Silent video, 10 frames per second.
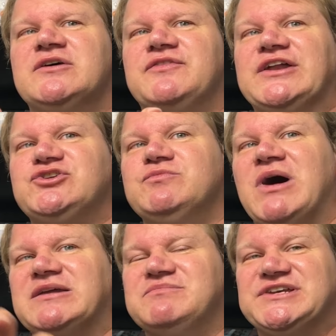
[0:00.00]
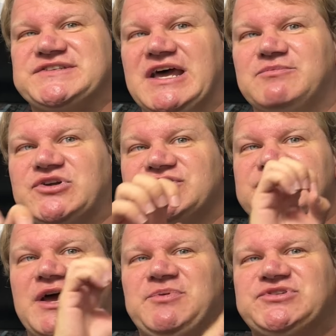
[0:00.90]
that you might miss that because
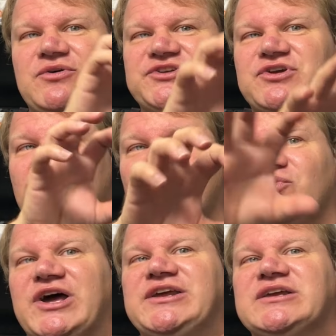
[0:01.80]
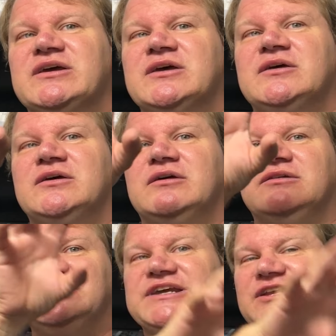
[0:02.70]
the episode is already
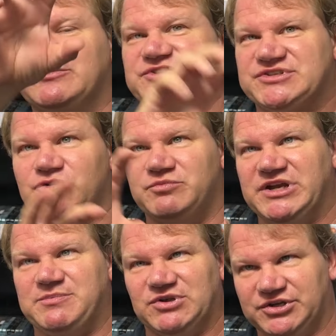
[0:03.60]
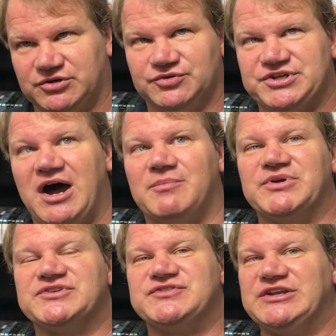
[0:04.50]
dealing with so many political
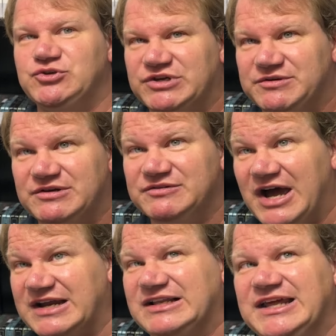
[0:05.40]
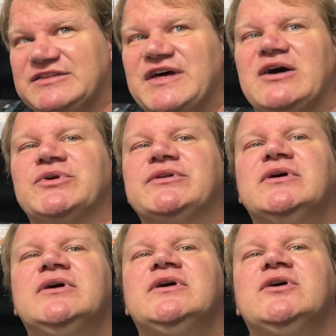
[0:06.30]
topics that you could not click that one.
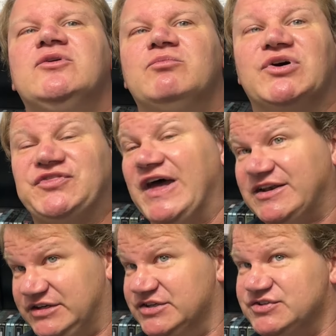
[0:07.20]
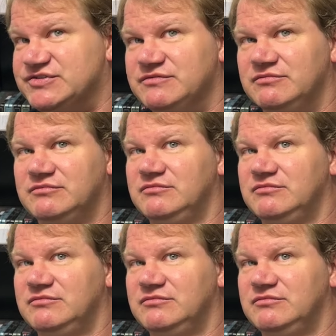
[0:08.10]
But that is,